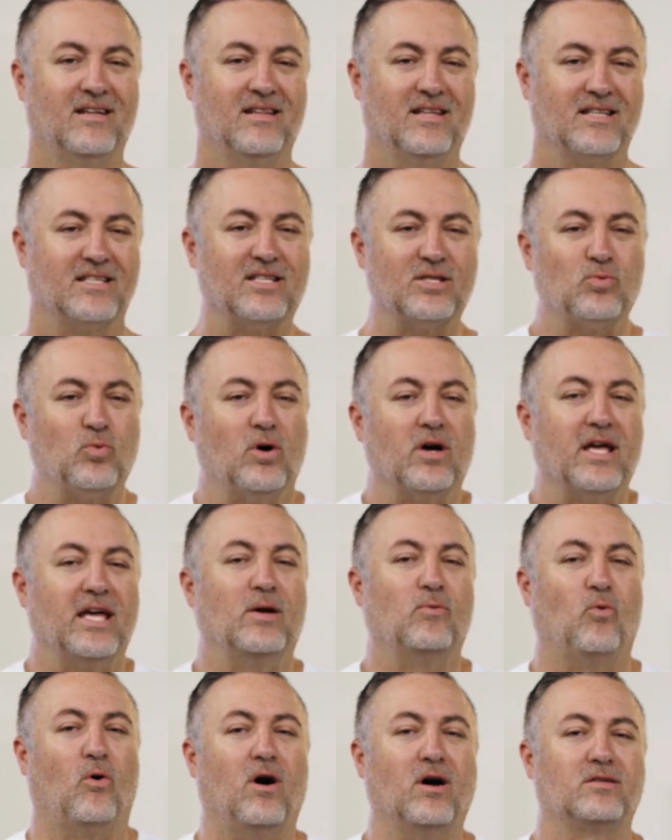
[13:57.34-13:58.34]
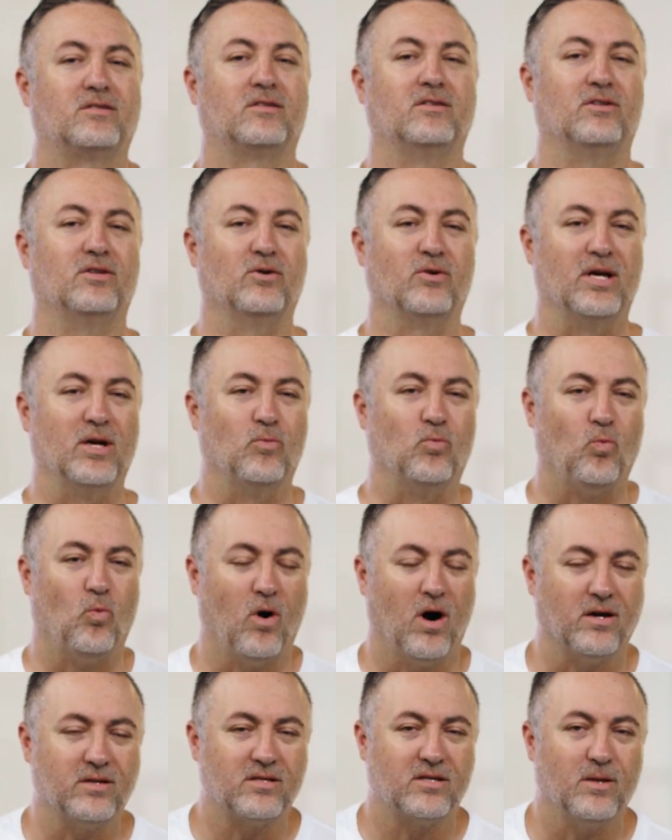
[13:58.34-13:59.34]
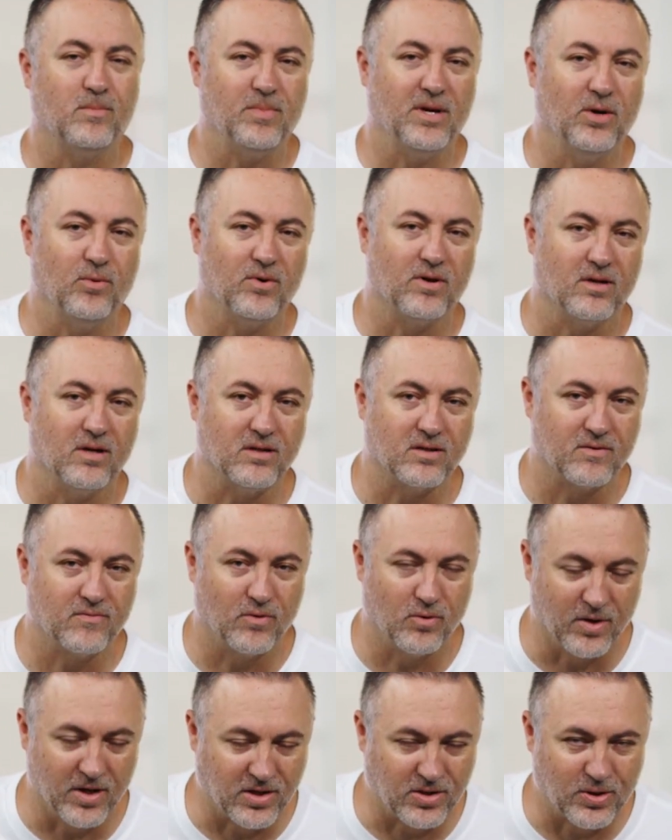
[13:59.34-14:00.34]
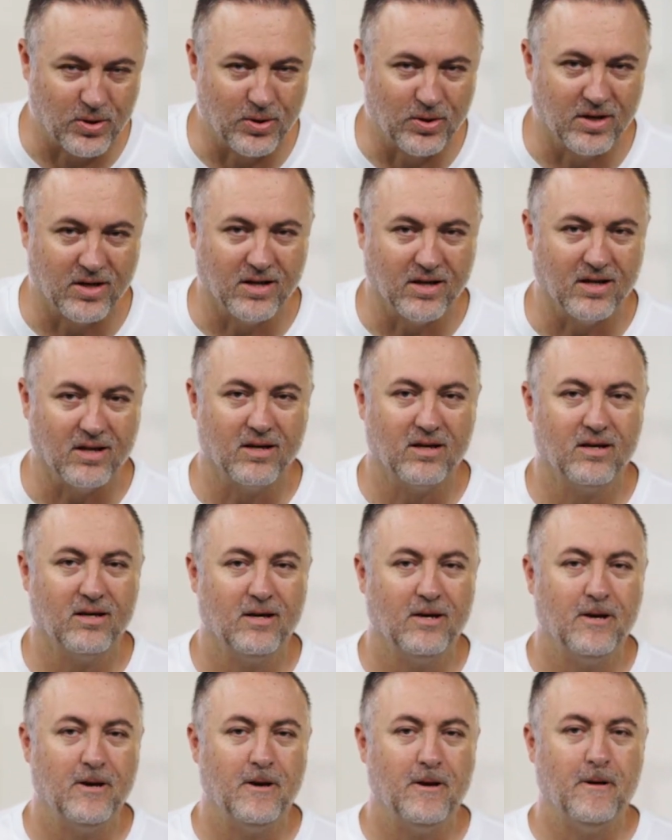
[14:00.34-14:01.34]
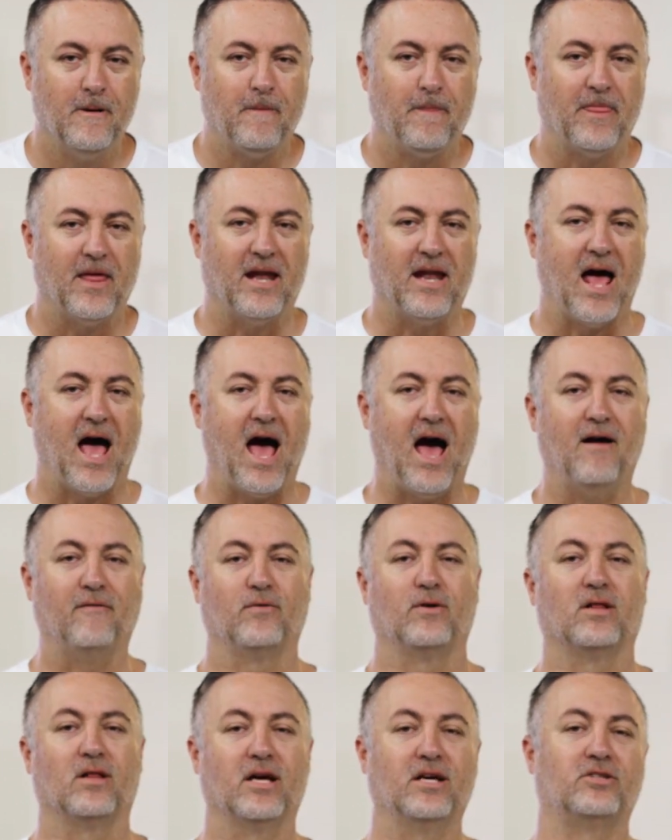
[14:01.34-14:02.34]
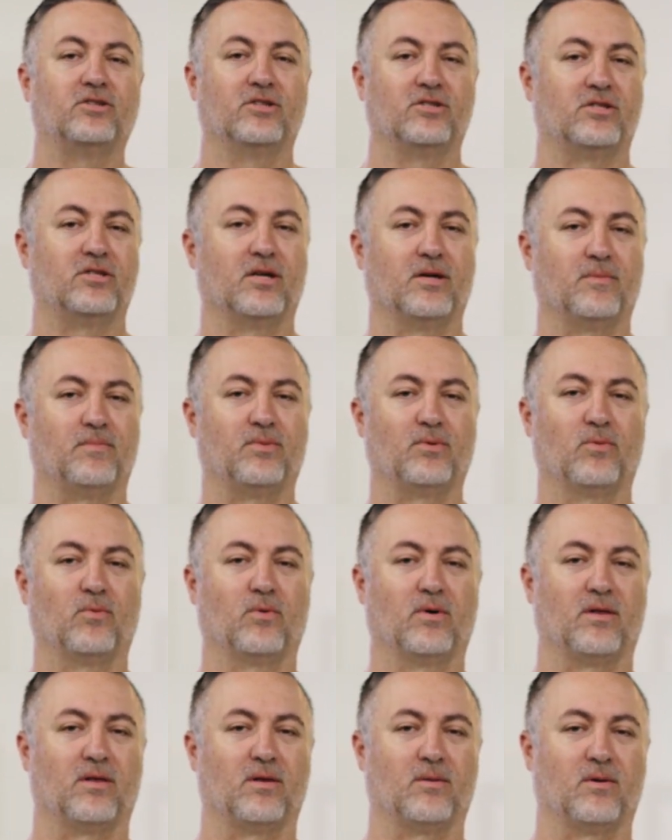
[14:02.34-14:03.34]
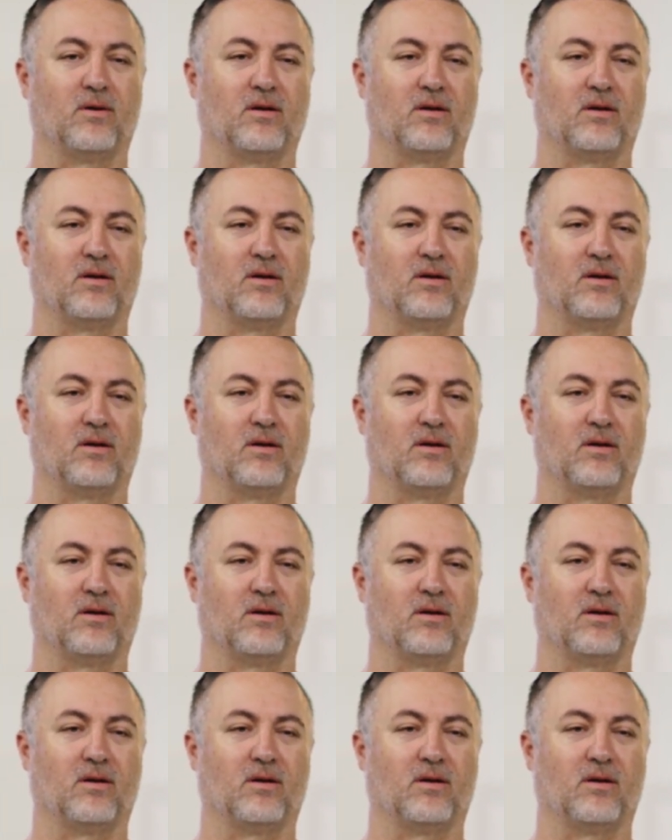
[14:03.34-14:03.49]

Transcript: This is what He wants to do. He wants to be with us for eternity and have relationship with